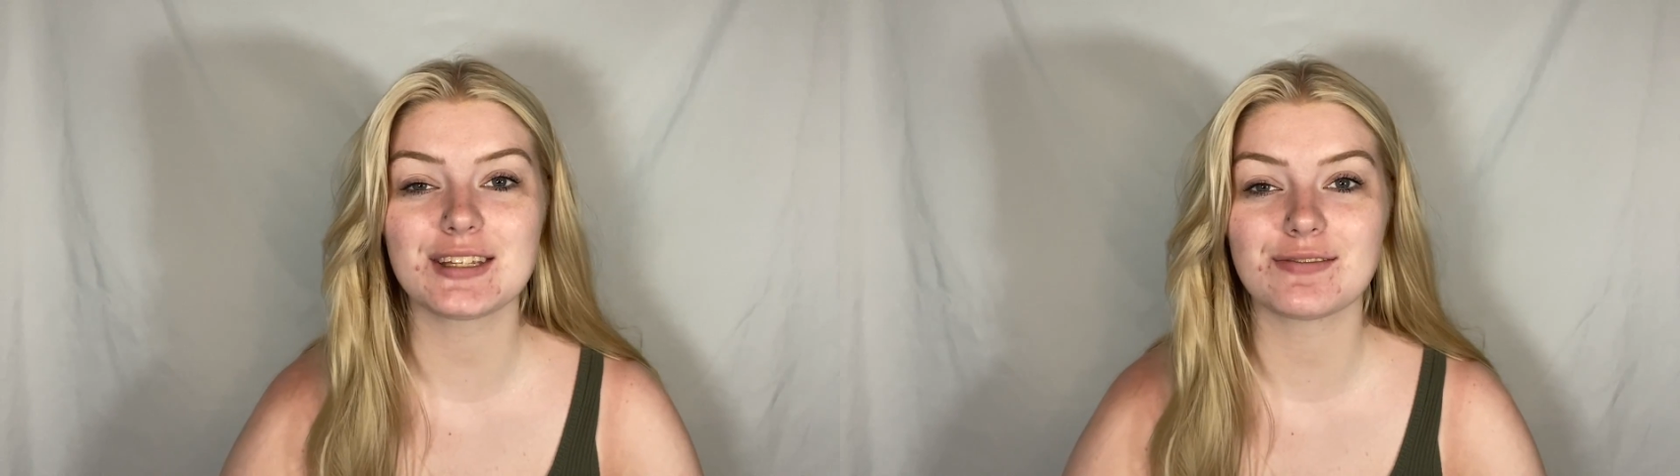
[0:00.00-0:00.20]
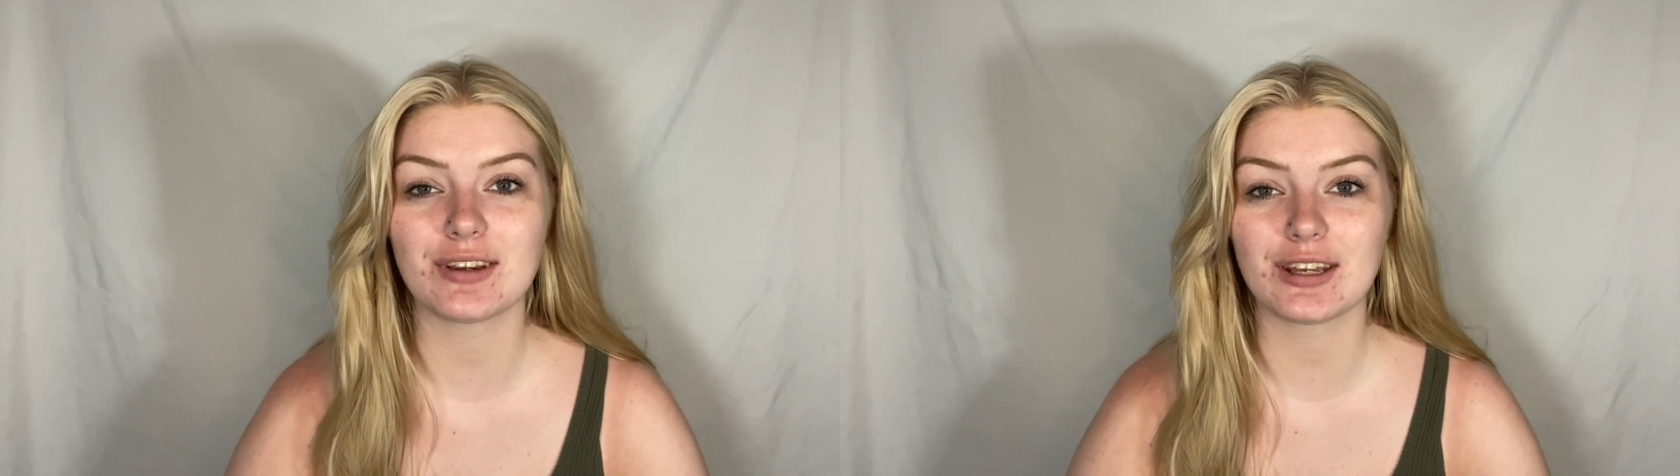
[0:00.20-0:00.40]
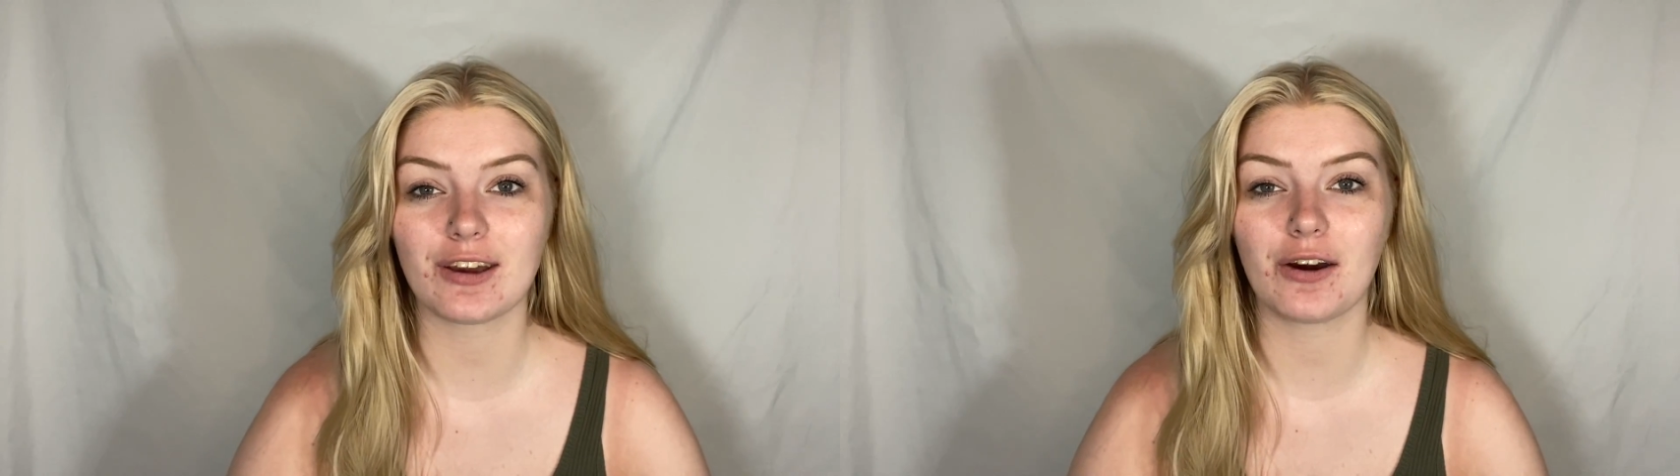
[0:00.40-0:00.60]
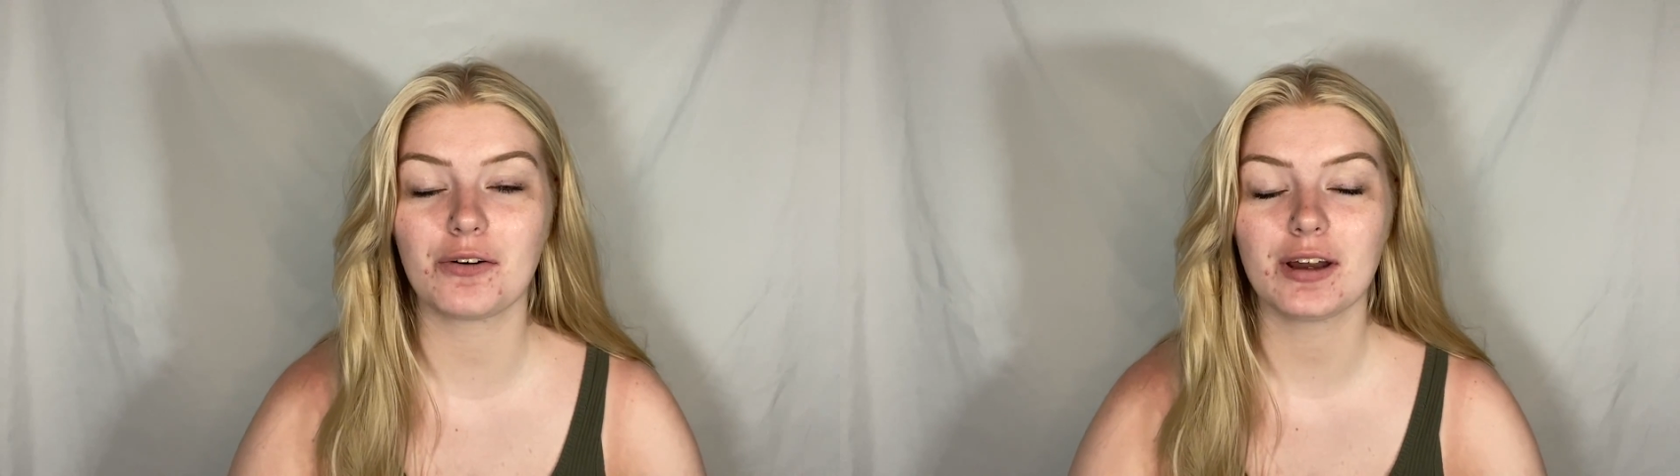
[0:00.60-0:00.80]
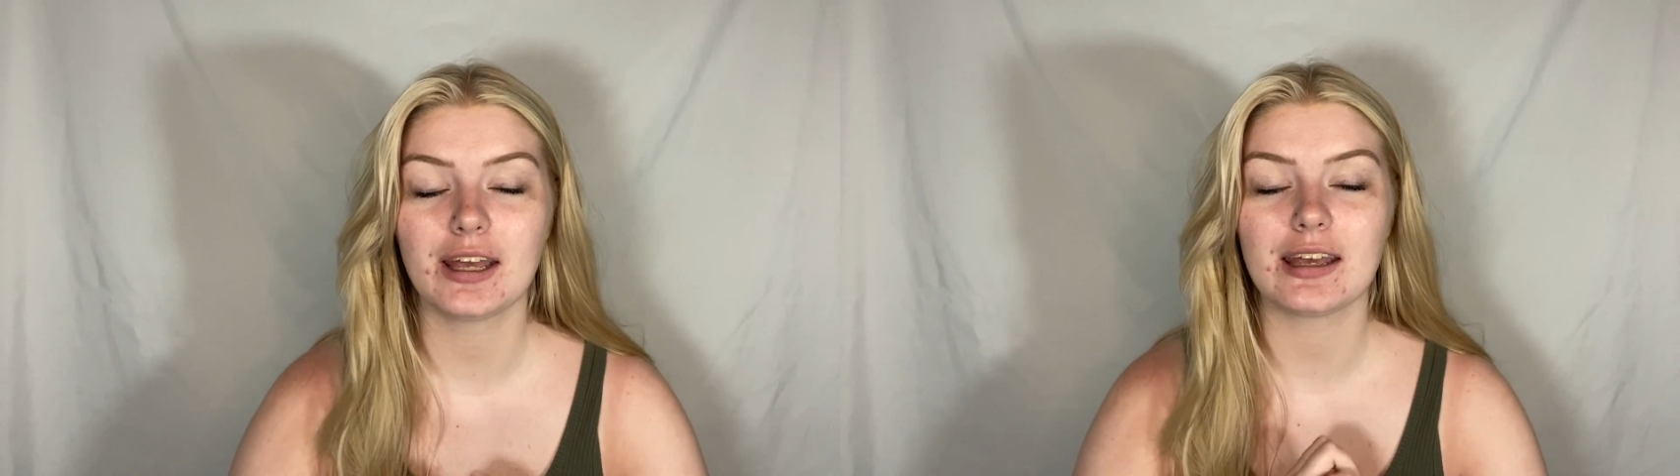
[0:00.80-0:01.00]

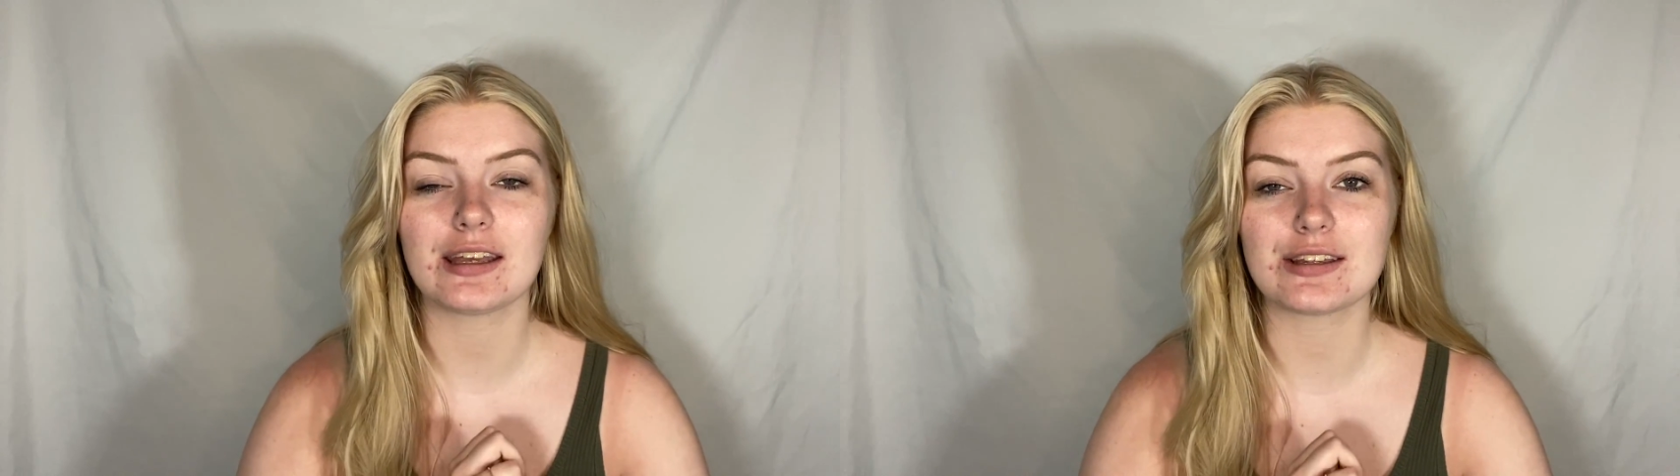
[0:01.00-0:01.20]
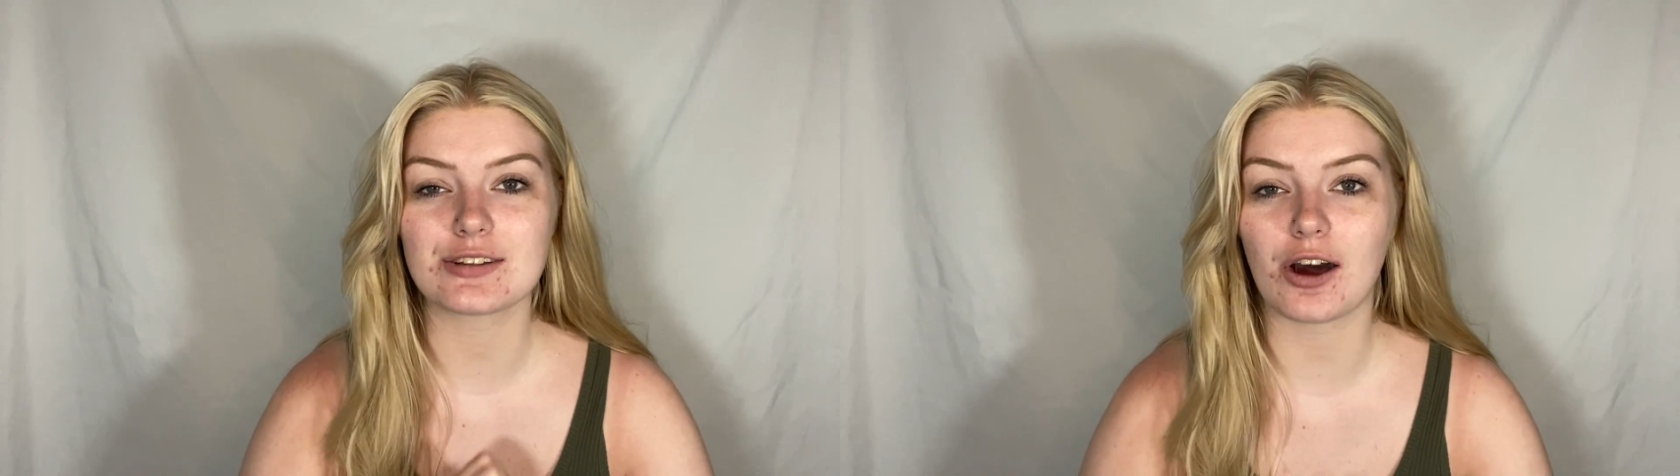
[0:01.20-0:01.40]
video is